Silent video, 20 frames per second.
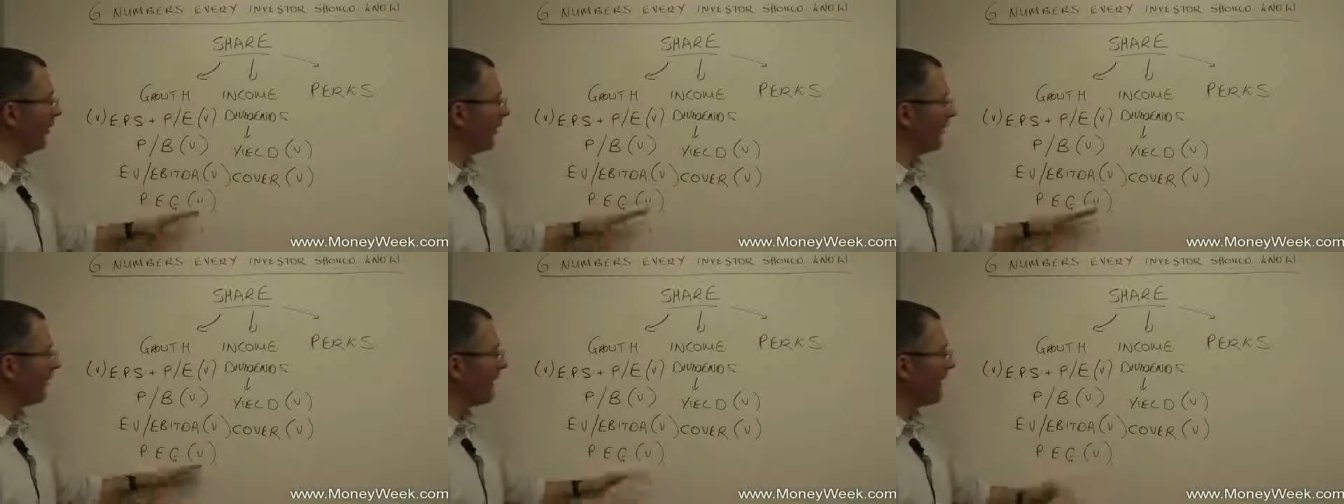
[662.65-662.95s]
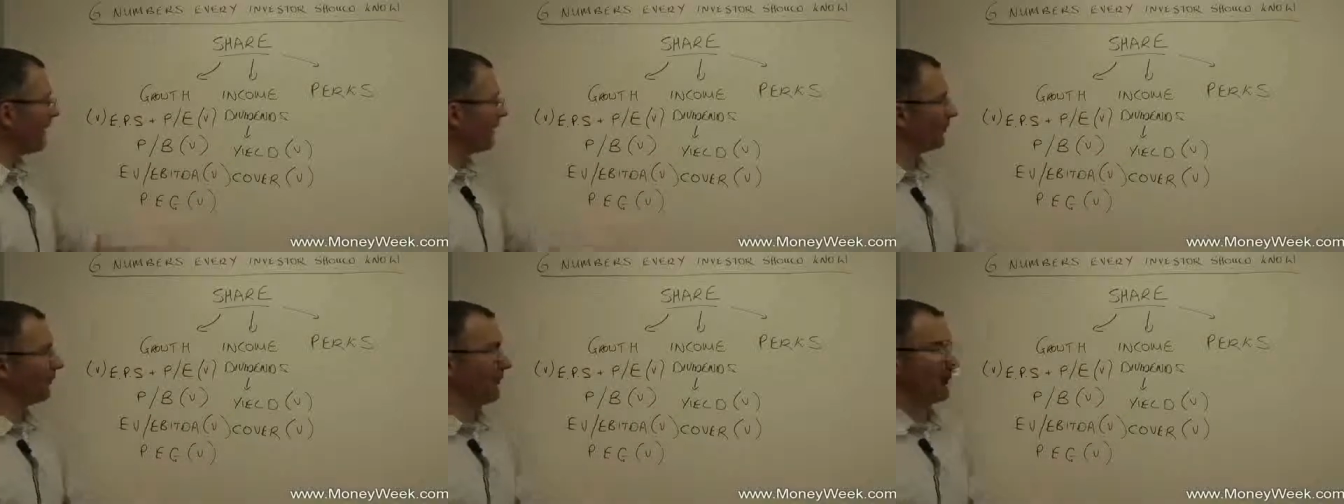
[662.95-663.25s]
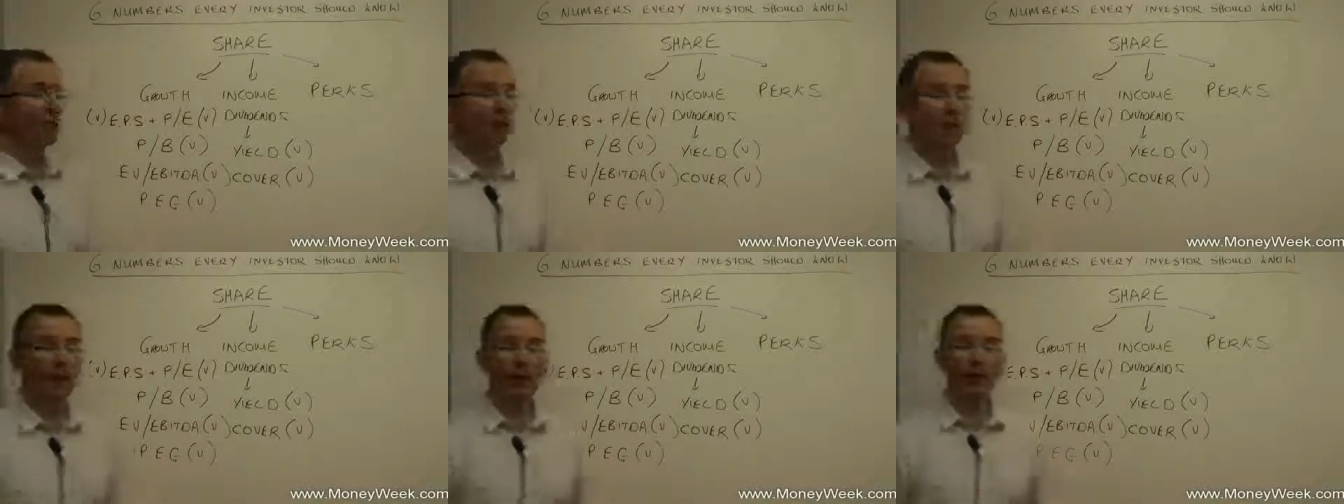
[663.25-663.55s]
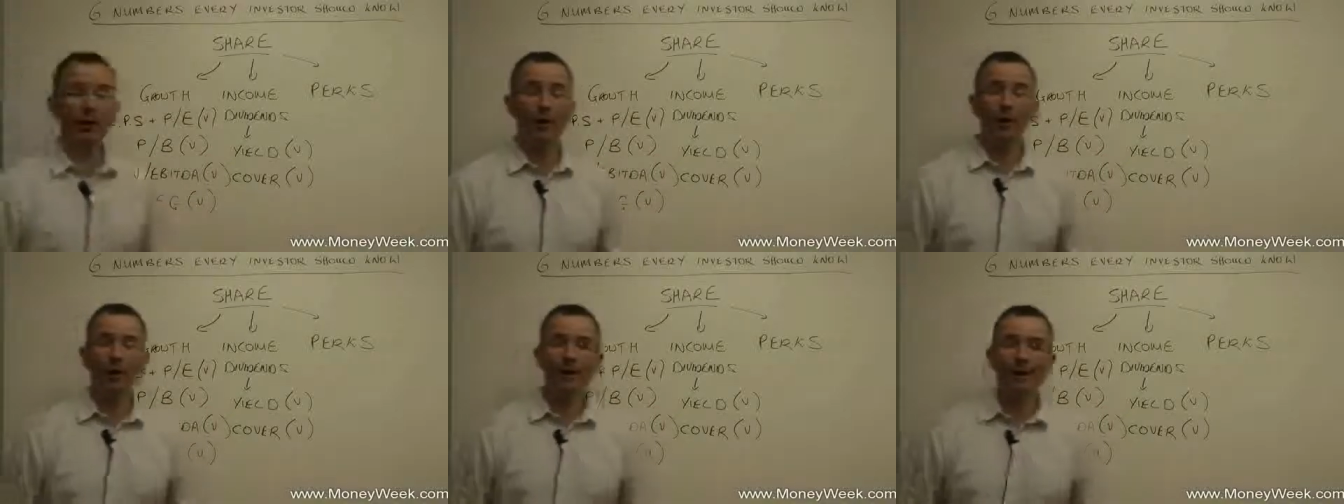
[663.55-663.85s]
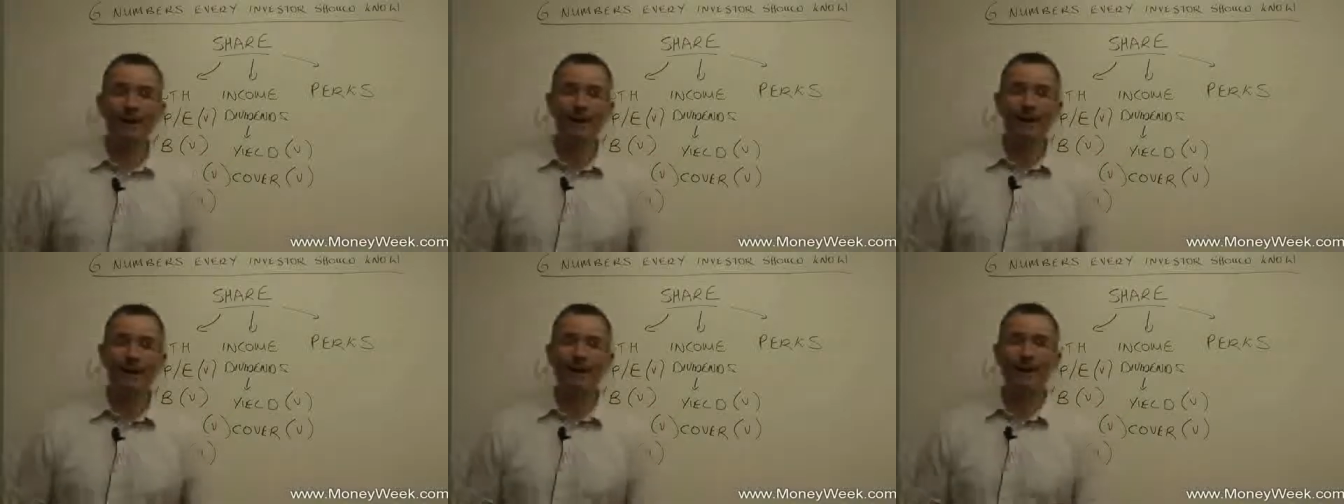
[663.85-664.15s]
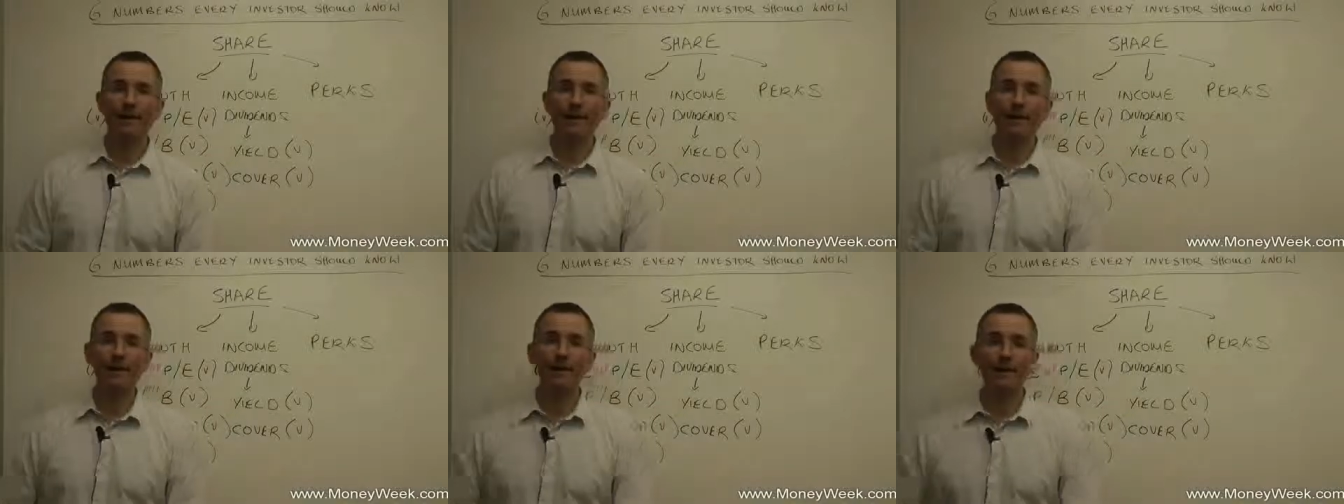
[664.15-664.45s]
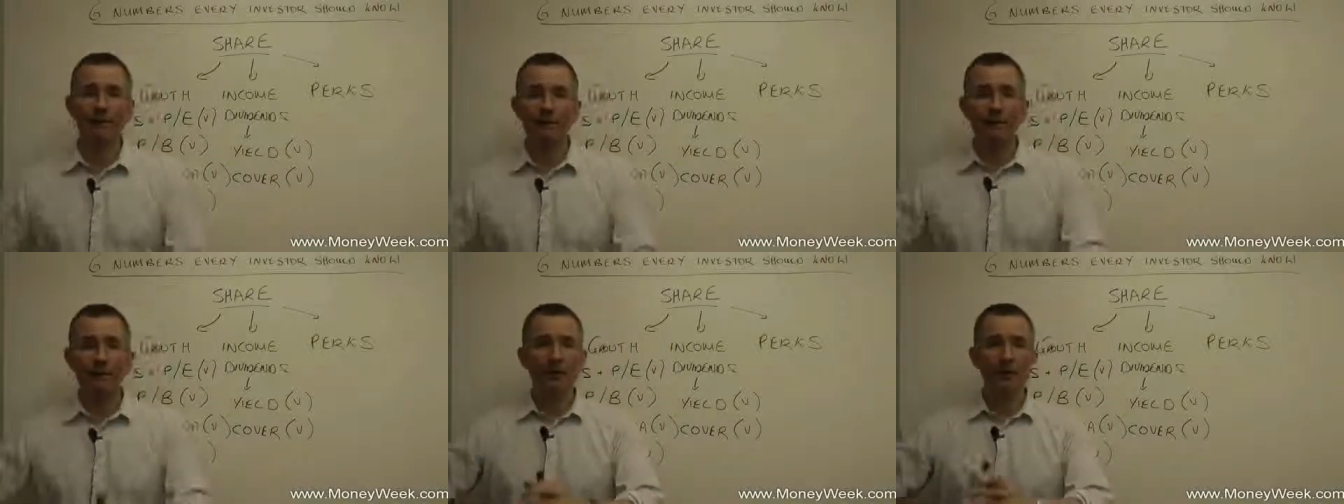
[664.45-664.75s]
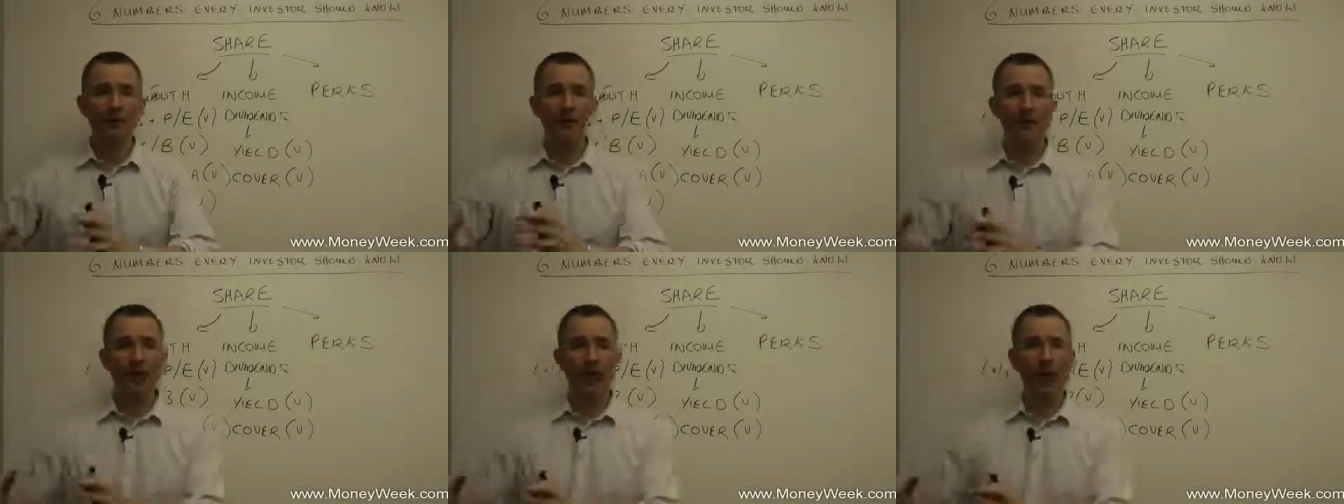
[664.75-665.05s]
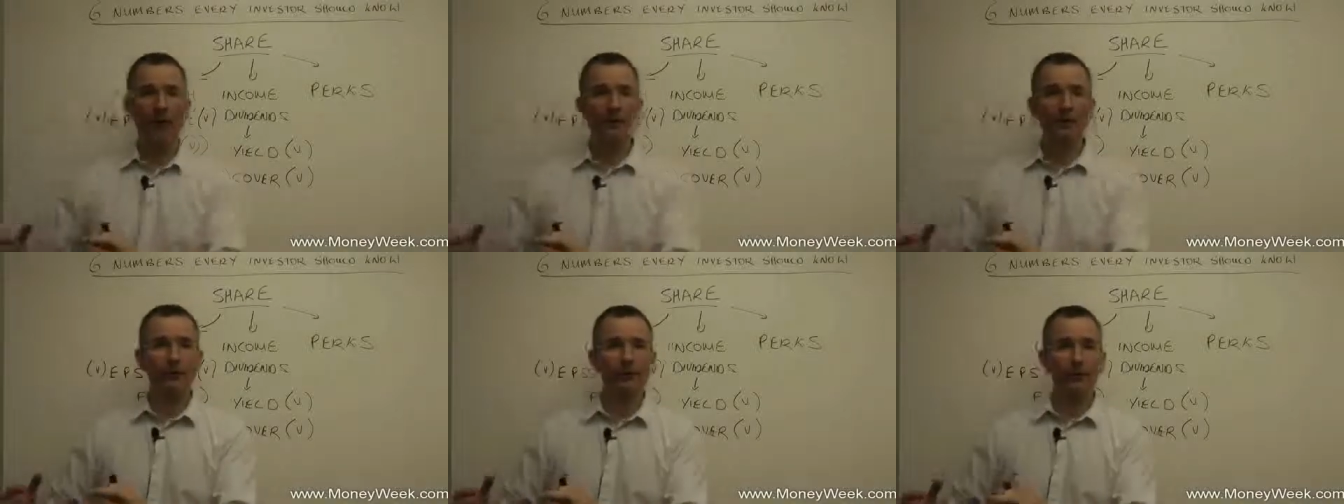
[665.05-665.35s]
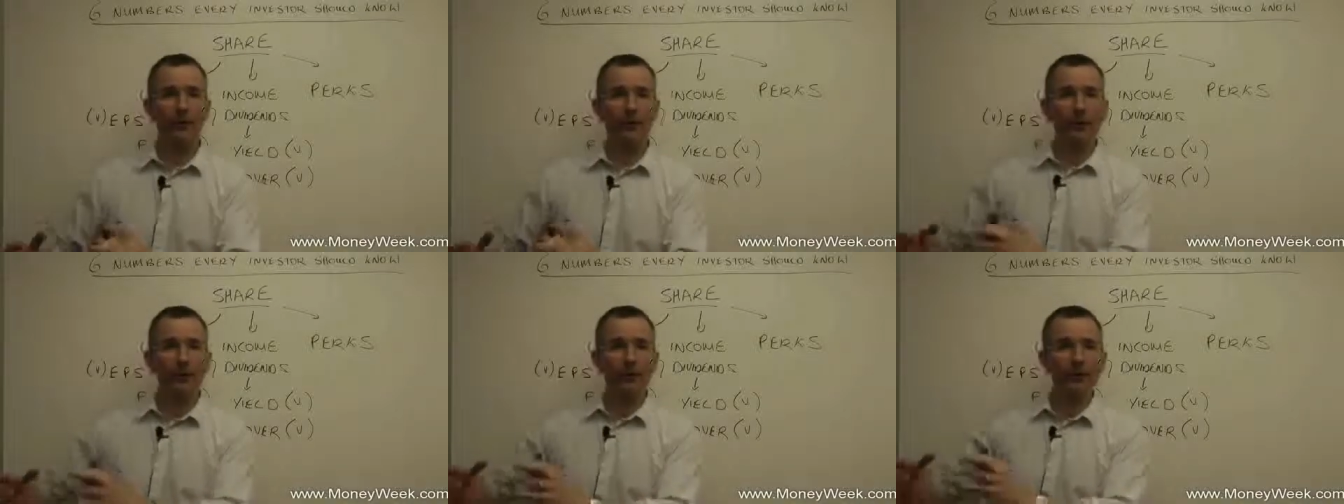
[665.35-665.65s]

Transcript: The PEG ratio basically sets